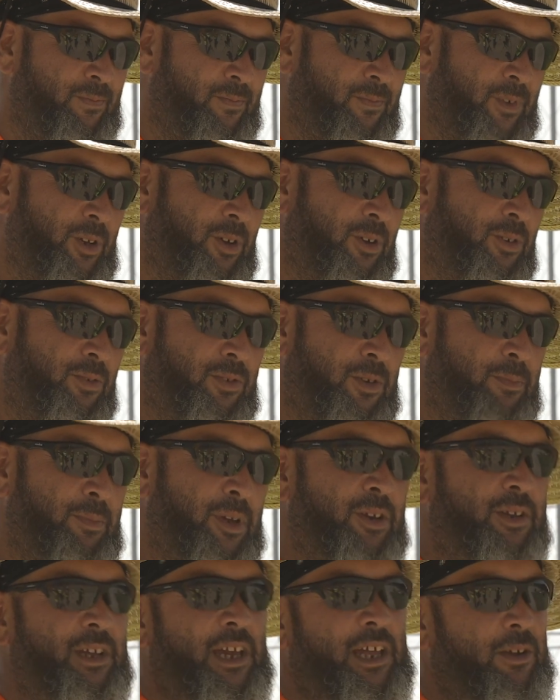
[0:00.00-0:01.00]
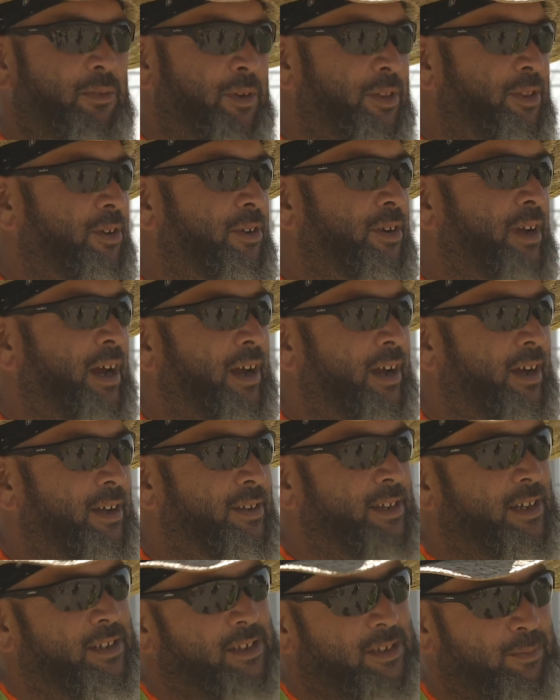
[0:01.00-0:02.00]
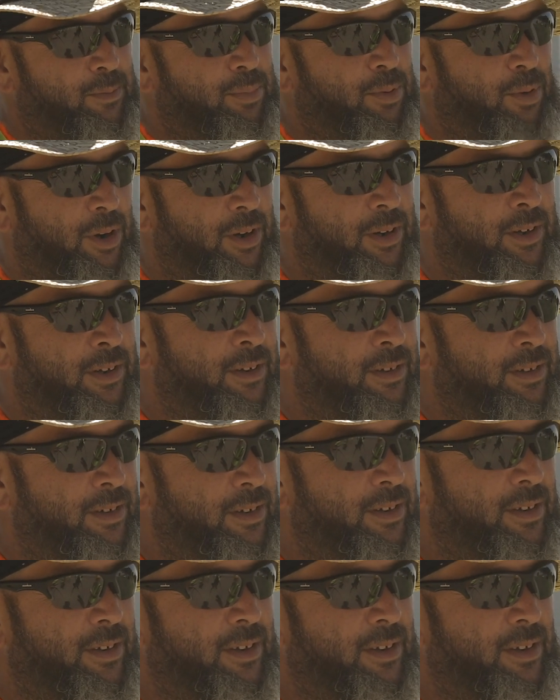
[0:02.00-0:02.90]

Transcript: you know, communicating with your guys. That's important.